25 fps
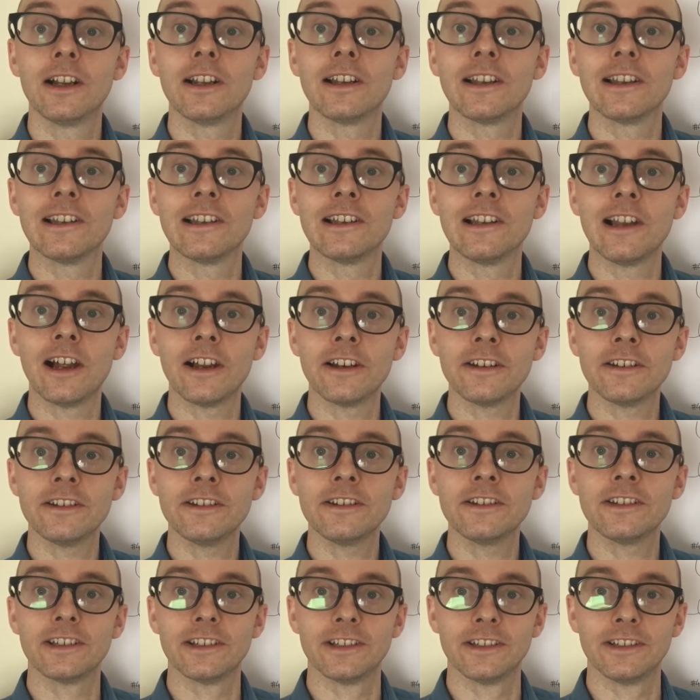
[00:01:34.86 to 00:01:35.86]

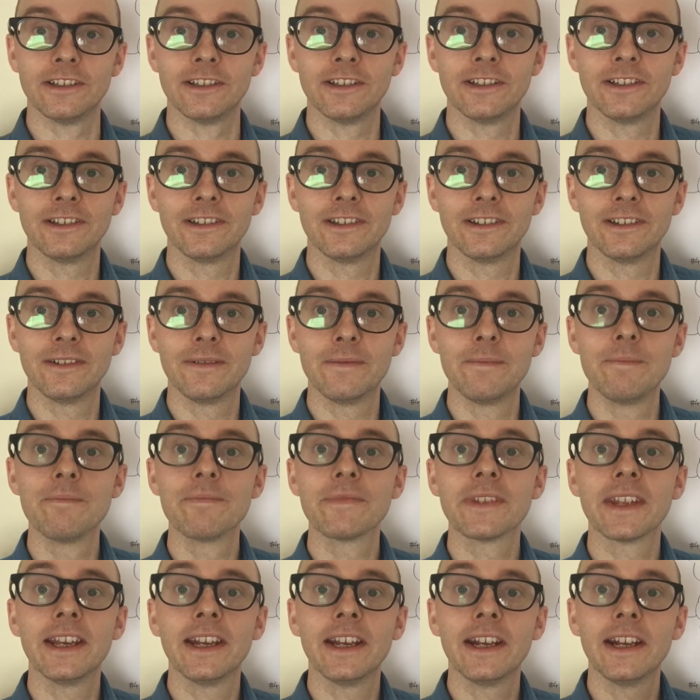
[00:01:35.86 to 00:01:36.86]
London,
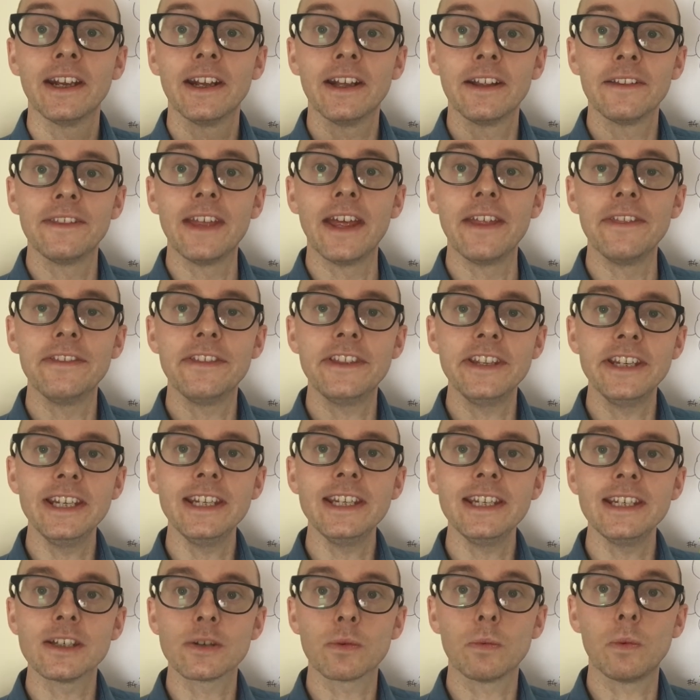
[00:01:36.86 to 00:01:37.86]
then
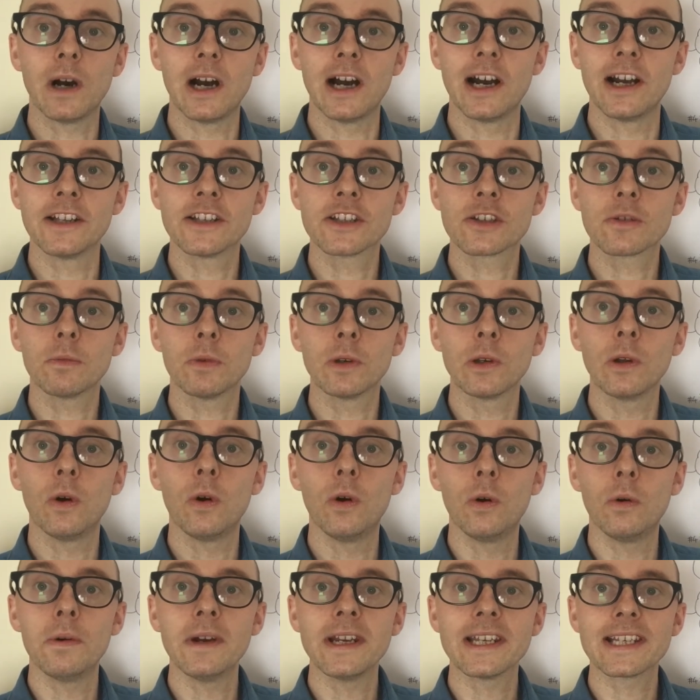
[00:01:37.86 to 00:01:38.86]
these words will
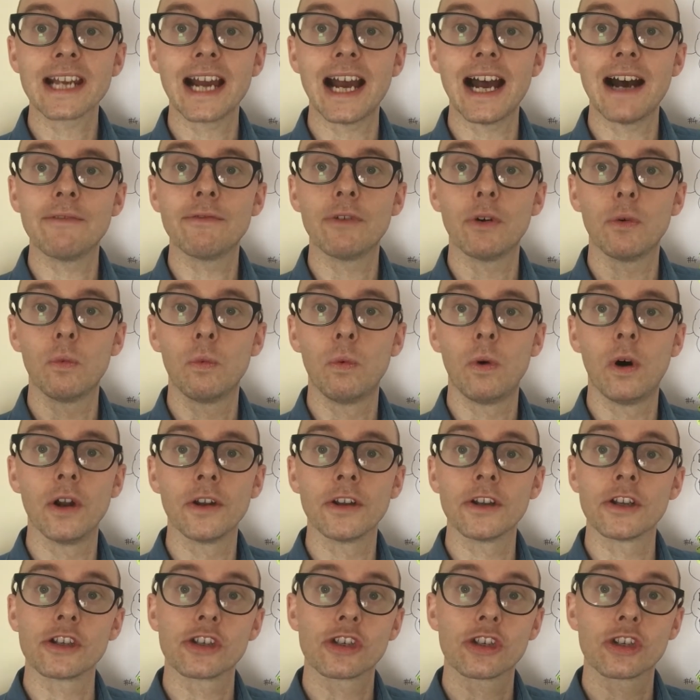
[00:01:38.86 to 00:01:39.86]
always have
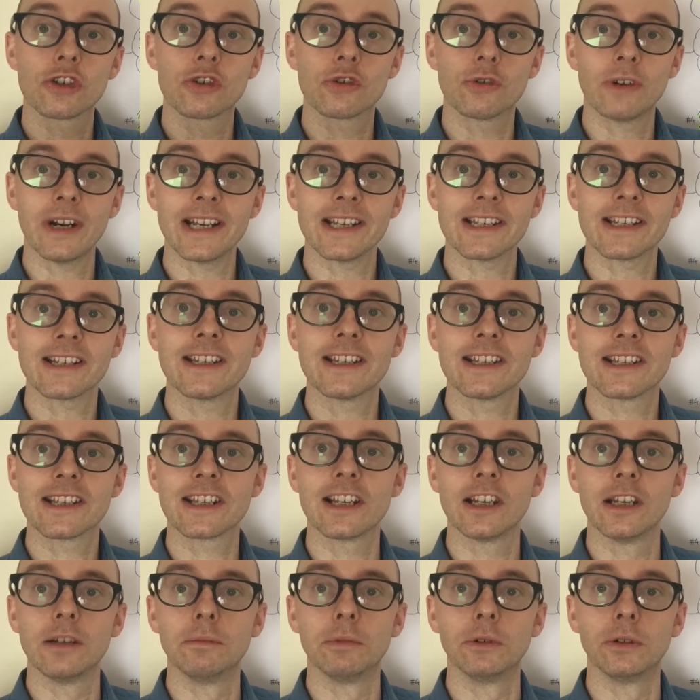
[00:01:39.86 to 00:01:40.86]
one stressed
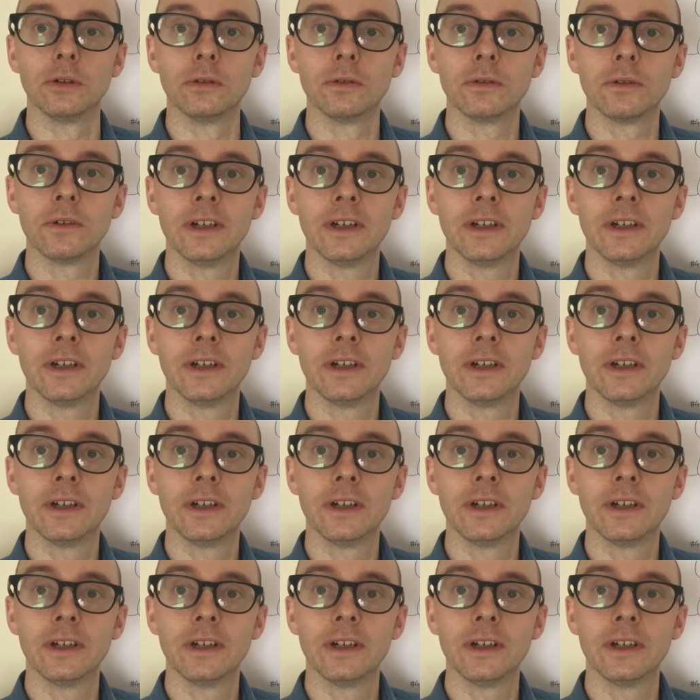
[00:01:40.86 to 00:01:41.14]
syllable.